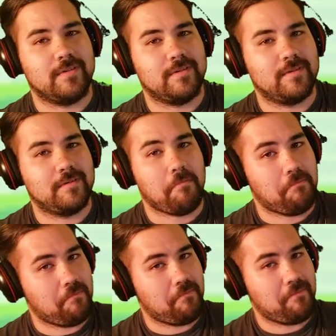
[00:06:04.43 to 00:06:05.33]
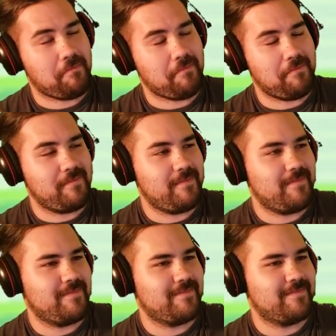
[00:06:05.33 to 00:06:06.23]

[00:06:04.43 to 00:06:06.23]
(silence)